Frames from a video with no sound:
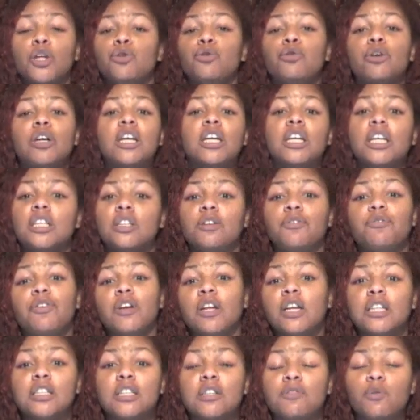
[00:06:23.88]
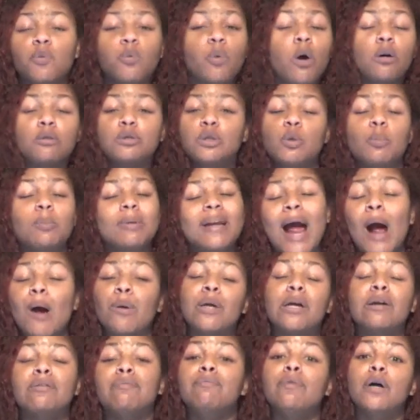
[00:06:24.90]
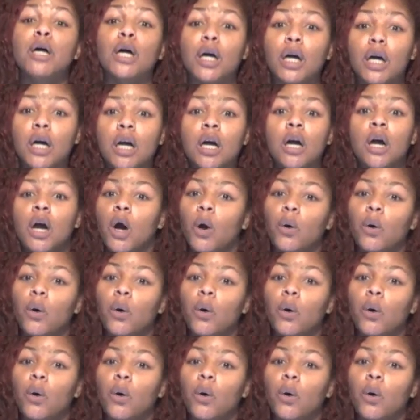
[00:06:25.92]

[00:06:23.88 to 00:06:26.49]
You can get in your feelings if you want to, but I don't give a fuck.